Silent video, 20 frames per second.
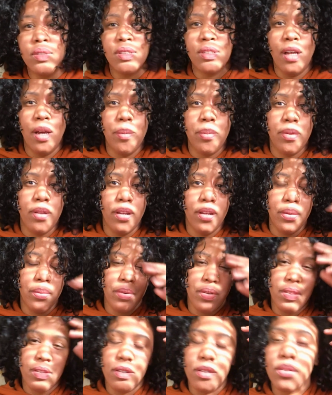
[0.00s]
not playing
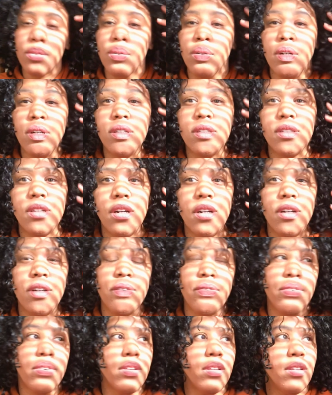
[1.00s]
with her toy. Sorry
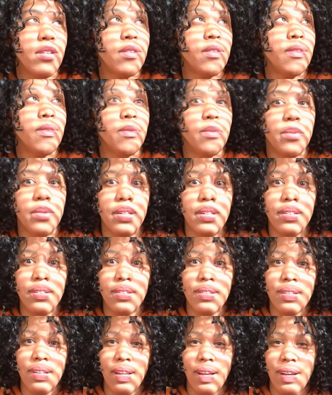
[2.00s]
for this
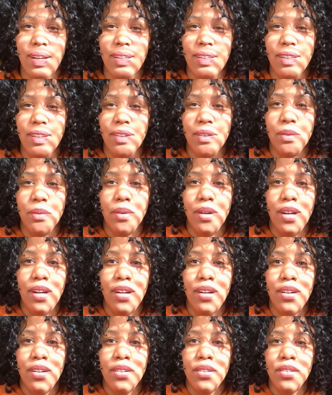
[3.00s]
weird lighting.
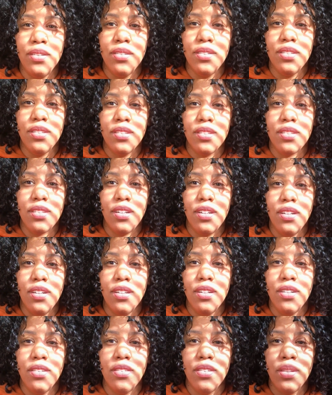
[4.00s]
Wow, you just all
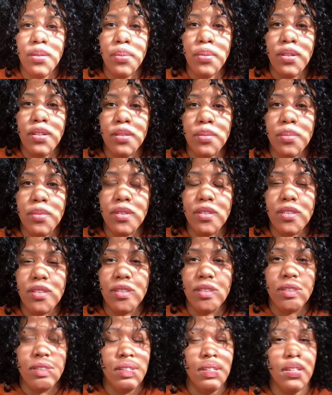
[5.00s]
over the place, Mr.
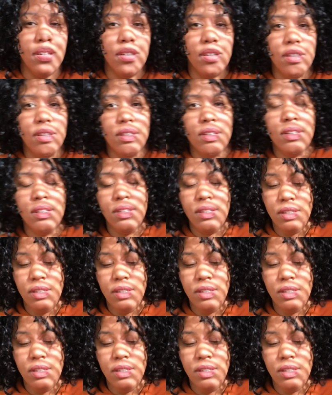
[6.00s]
Sun.